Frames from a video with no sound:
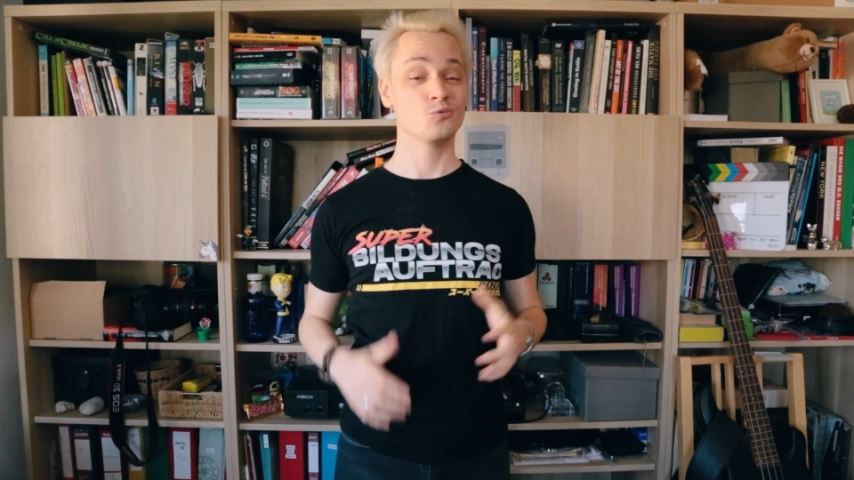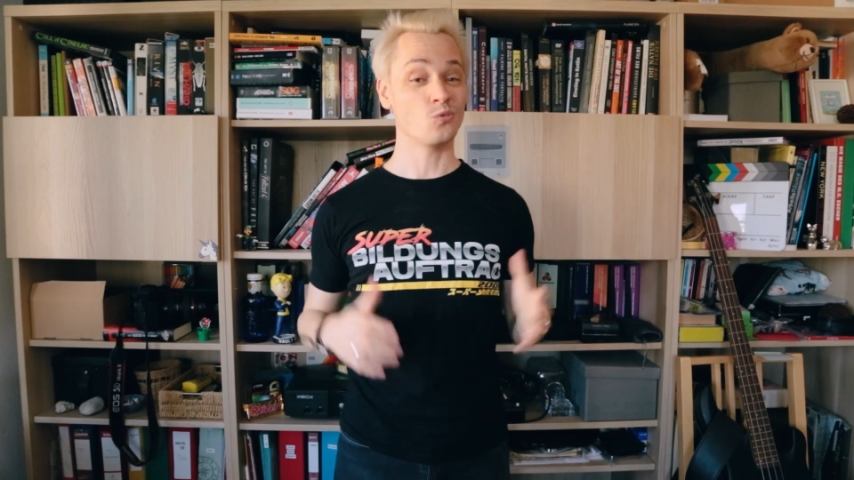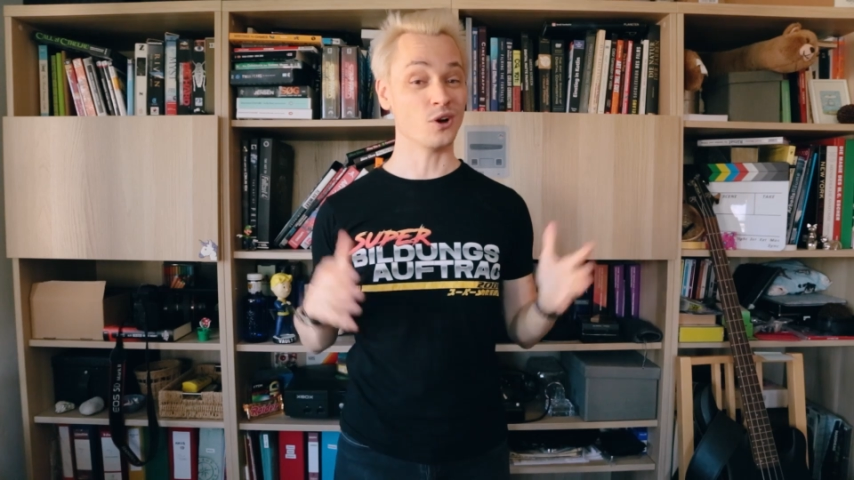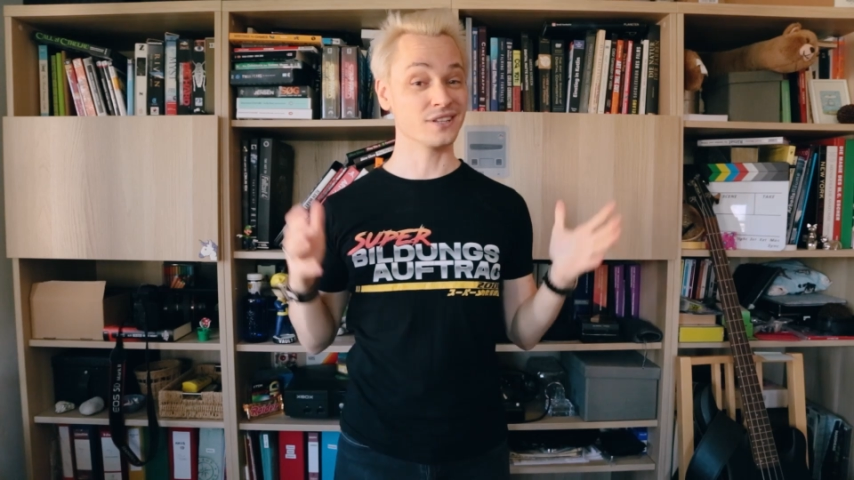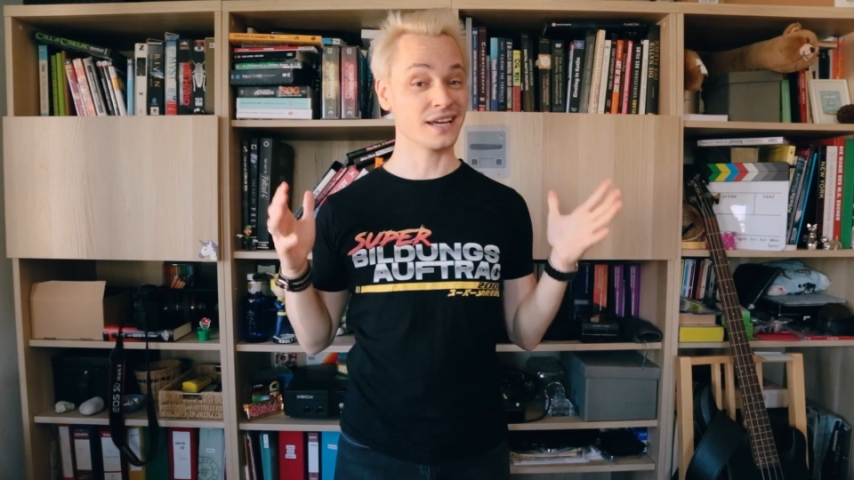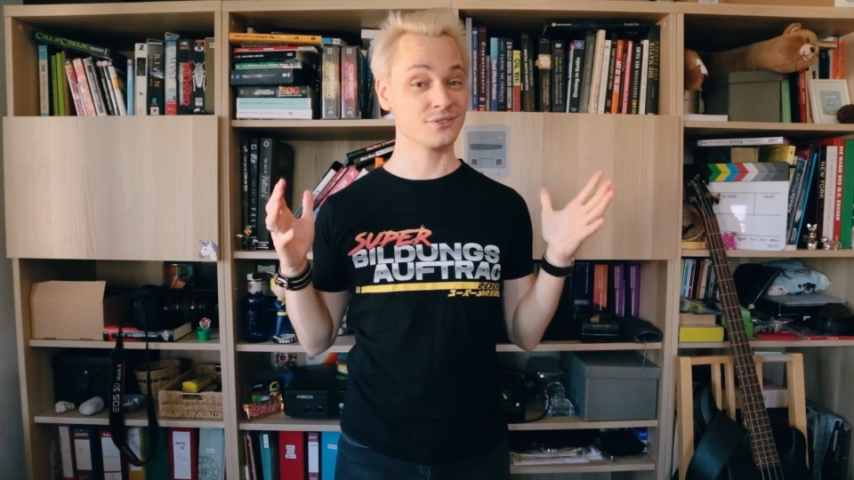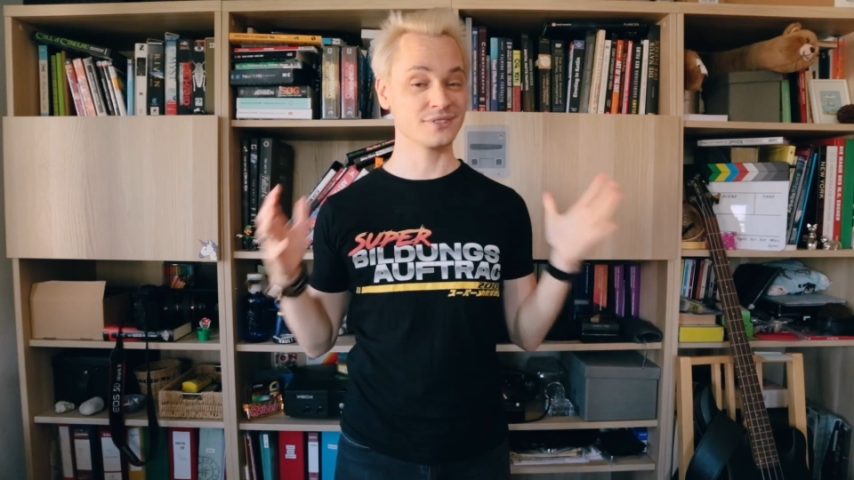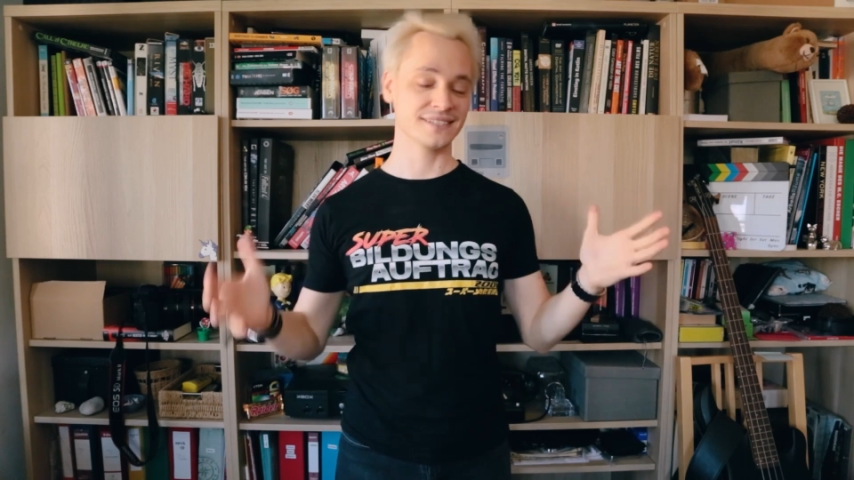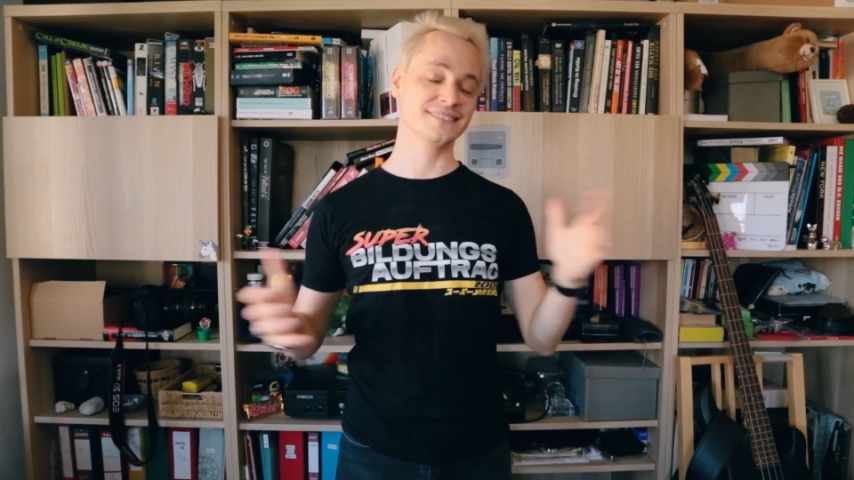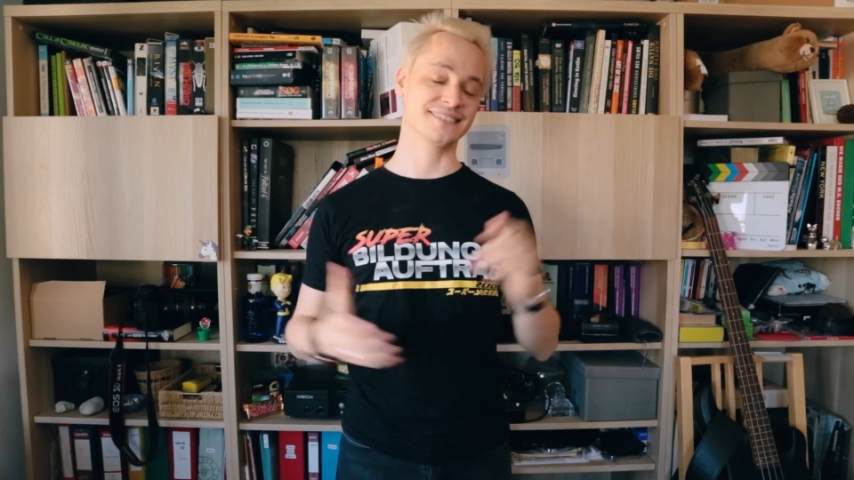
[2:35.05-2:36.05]

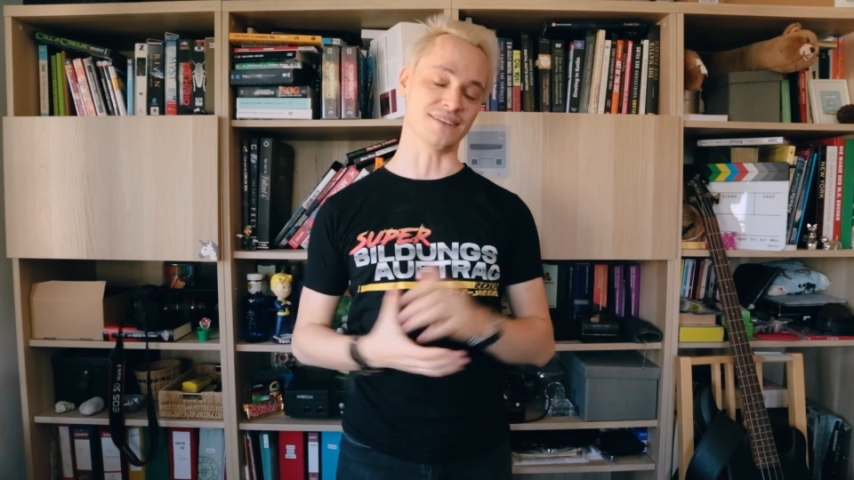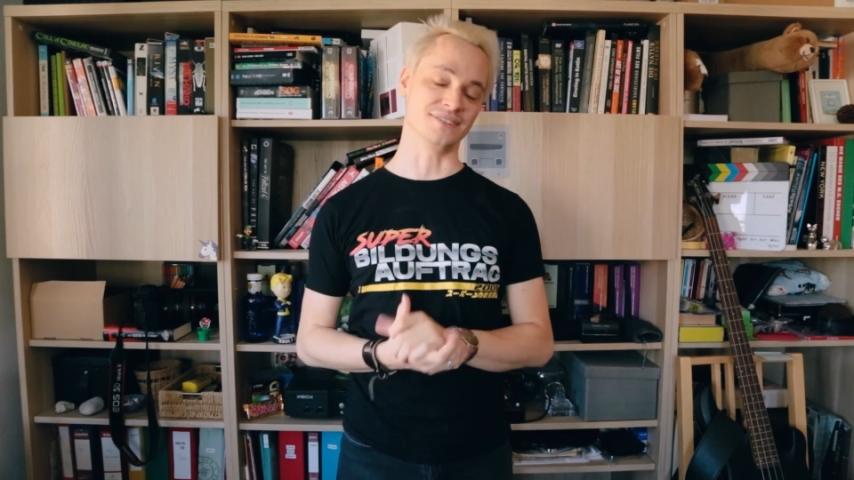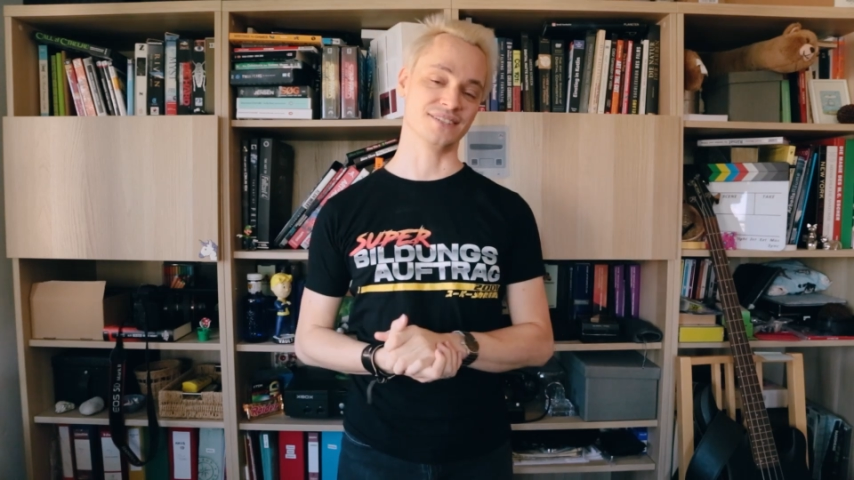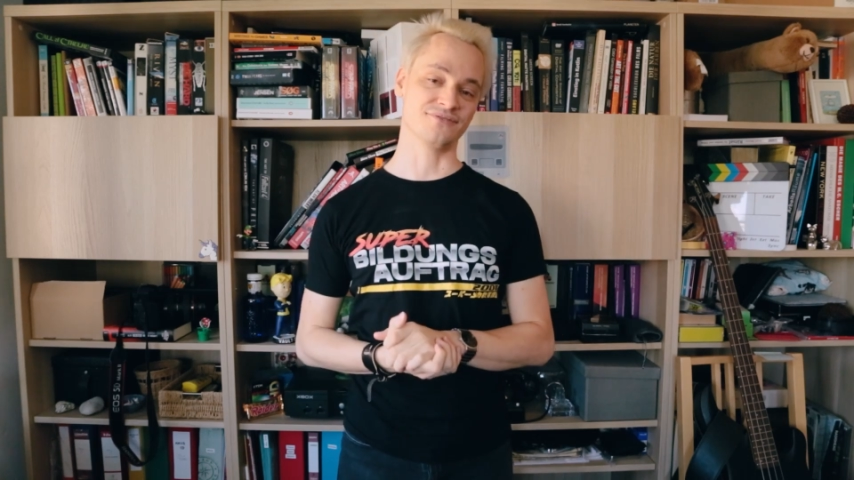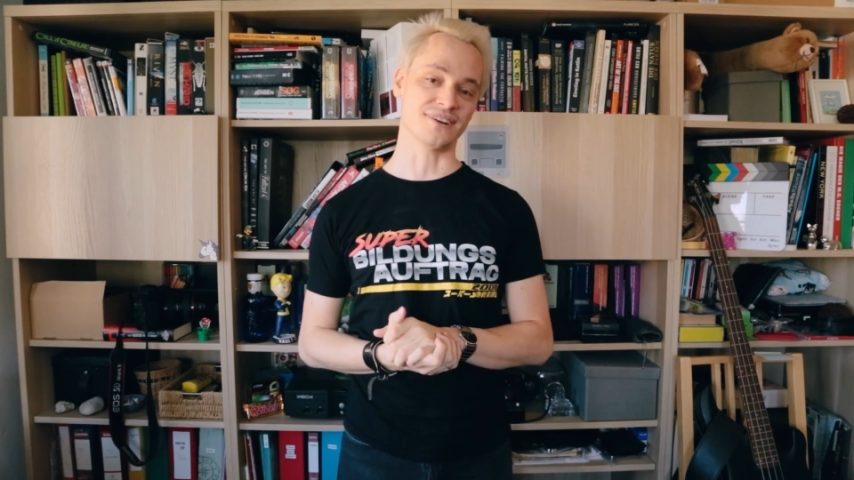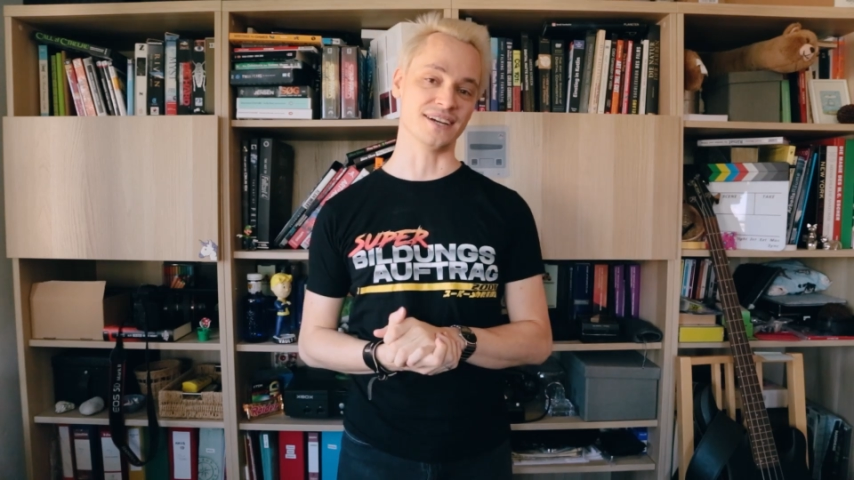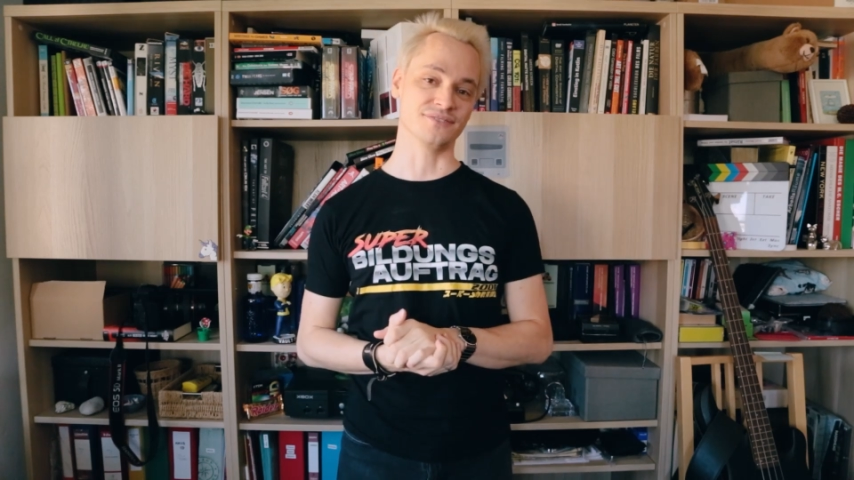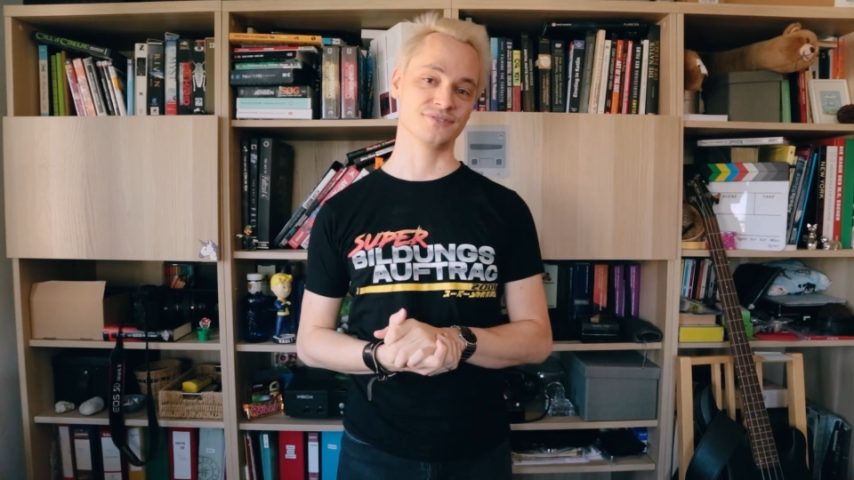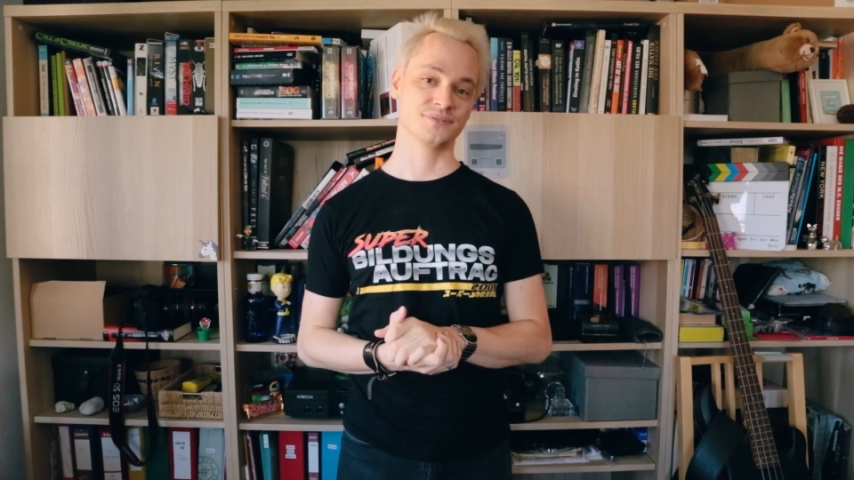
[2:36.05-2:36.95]
175.